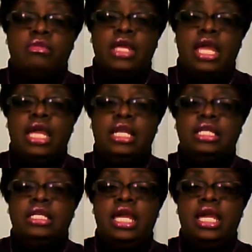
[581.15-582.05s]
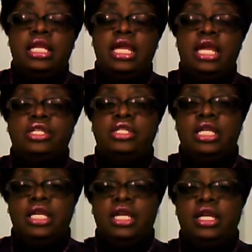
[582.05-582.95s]
ADD,
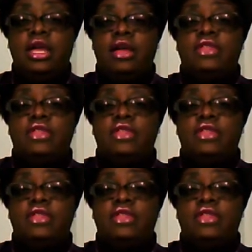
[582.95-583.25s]
ADHD,